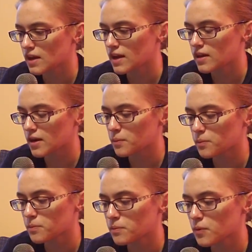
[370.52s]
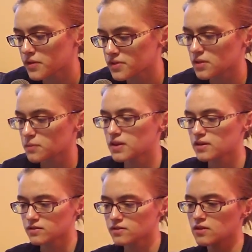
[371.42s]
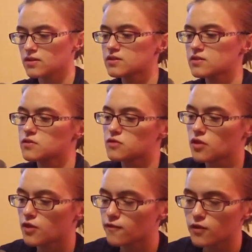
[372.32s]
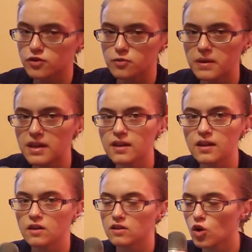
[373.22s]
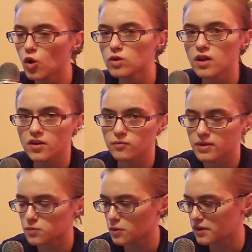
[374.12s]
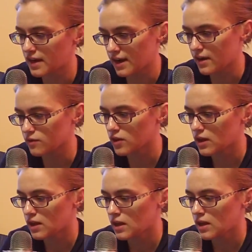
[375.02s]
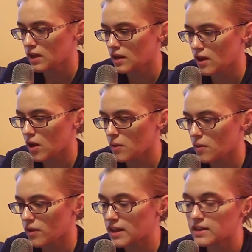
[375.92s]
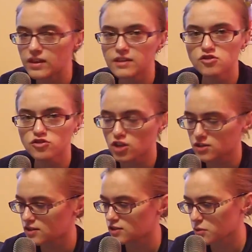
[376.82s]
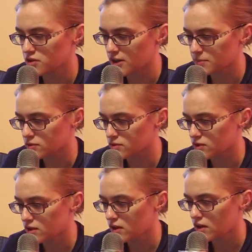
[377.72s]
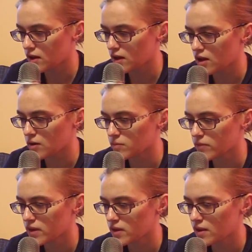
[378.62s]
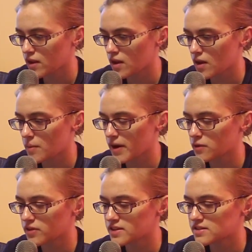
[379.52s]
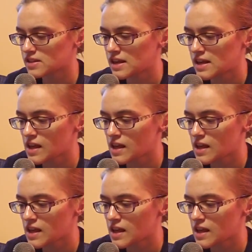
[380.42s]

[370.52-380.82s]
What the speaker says: And I brought this up because this is the first beat in a whole lot of beats we're going to have in these 3 chapters, about this